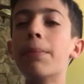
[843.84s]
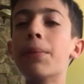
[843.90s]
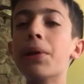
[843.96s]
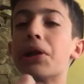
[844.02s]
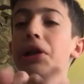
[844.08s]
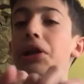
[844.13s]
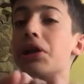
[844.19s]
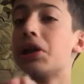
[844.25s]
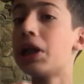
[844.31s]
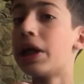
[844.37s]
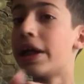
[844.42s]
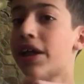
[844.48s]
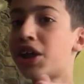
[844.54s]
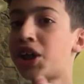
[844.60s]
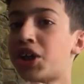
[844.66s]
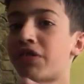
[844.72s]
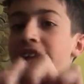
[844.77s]
but
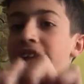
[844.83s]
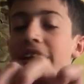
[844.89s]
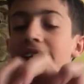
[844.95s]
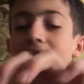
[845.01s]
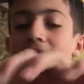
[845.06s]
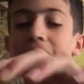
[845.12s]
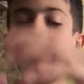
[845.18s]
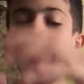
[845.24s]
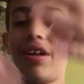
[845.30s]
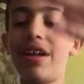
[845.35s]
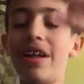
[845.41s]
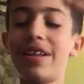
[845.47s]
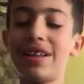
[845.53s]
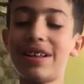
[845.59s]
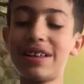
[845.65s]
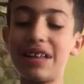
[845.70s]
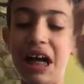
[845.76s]
light green, and I really like
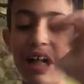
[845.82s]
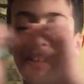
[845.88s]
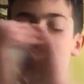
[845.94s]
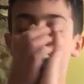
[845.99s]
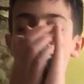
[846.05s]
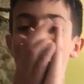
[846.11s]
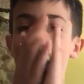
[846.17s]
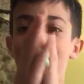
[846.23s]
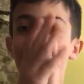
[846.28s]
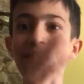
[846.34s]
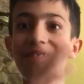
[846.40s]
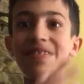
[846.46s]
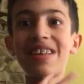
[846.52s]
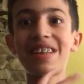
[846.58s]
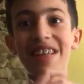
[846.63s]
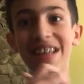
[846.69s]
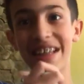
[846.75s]
this color. So
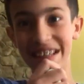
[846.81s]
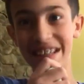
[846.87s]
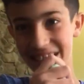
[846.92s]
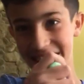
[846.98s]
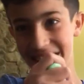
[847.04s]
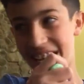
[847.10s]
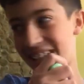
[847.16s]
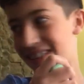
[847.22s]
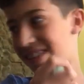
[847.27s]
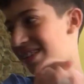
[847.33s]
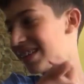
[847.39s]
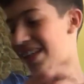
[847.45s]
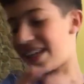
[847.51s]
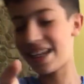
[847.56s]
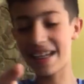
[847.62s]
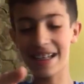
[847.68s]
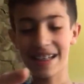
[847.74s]
yes,
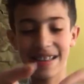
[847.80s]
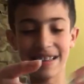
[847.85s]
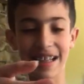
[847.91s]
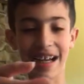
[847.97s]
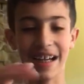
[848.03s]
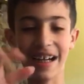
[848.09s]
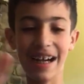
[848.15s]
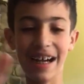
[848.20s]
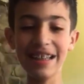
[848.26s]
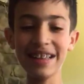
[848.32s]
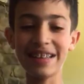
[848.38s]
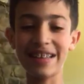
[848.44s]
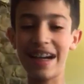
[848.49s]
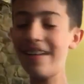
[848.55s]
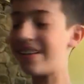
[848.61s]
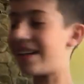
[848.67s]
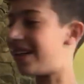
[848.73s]
and I kind of
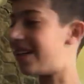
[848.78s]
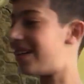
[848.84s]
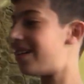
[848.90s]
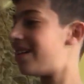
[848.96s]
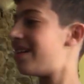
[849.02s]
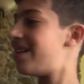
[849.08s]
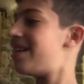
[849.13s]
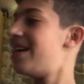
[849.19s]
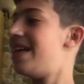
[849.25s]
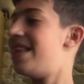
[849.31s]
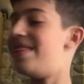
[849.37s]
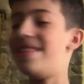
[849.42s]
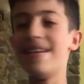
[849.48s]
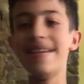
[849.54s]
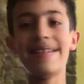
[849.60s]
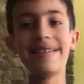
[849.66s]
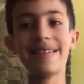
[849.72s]
doubted
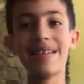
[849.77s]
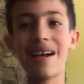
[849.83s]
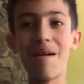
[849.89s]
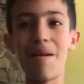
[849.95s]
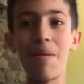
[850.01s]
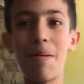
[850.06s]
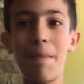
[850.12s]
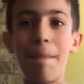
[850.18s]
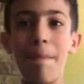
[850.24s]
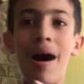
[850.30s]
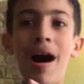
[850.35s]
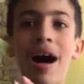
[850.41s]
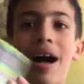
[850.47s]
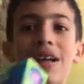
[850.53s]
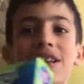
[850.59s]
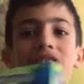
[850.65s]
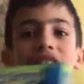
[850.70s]
this
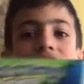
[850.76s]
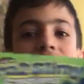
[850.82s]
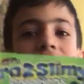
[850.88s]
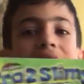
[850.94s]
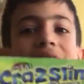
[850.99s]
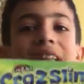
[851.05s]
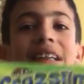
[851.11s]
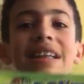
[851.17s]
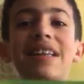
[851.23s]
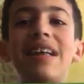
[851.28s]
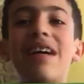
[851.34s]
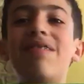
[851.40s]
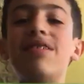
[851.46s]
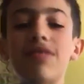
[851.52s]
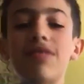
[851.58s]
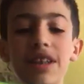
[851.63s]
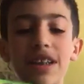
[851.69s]
box craziness. I
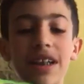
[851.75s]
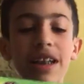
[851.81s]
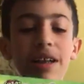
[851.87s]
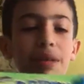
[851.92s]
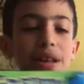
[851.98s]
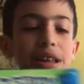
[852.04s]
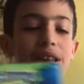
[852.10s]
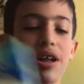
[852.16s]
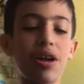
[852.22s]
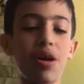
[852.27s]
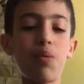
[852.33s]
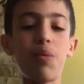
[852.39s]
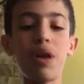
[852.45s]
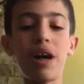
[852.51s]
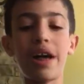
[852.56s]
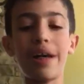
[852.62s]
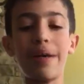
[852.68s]
was really thinking it wasn't gonna
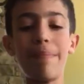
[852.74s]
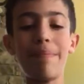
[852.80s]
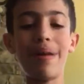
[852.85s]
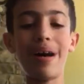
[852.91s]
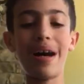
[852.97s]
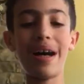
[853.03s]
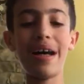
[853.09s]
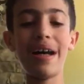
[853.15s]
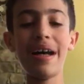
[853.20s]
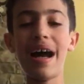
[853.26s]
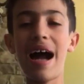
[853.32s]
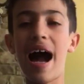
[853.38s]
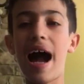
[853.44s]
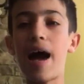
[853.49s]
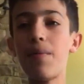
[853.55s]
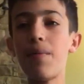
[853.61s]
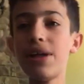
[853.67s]
work, but
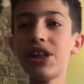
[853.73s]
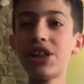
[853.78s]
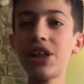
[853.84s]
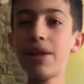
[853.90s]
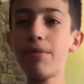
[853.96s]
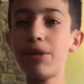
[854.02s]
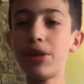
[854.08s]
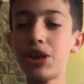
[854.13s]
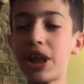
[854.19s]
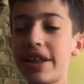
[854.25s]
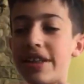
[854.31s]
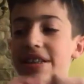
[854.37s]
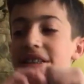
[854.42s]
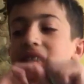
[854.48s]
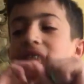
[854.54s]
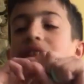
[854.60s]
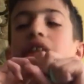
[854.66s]
I wish they would just
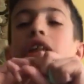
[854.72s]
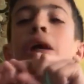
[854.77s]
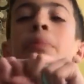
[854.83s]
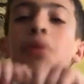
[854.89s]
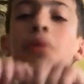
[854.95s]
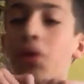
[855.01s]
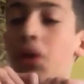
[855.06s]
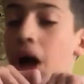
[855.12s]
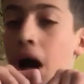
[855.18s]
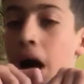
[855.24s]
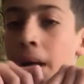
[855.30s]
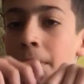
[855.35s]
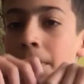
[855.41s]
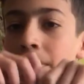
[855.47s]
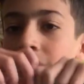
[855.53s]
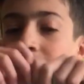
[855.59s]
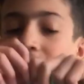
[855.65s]
double
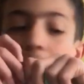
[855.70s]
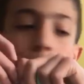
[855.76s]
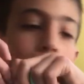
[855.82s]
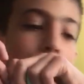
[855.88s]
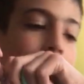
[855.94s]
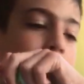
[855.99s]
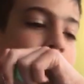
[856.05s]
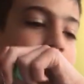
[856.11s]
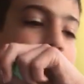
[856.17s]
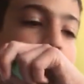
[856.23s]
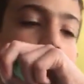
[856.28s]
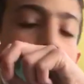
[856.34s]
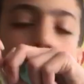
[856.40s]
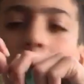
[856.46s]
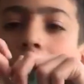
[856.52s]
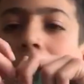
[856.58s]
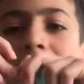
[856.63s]
up the amount. So
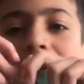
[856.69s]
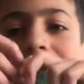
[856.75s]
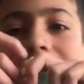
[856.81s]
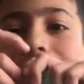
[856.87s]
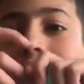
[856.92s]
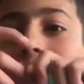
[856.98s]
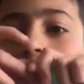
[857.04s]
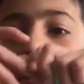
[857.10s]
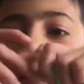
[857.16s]
probably next time if I